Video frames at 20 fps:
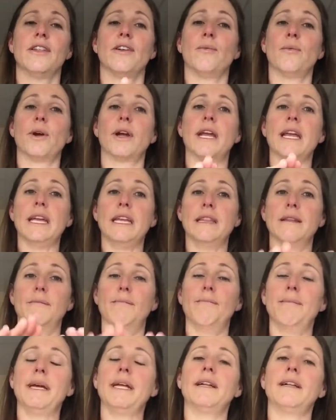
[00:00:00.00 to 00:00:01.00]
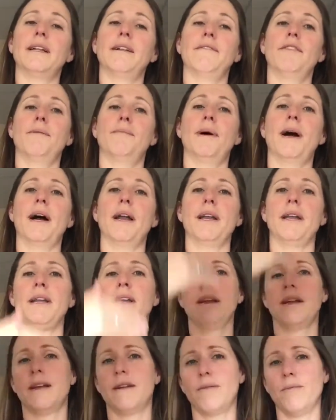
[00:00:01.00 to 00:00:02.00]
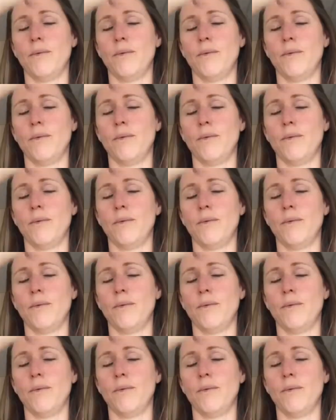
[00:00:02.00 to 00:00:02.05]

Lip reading: They're working in the middle of the body.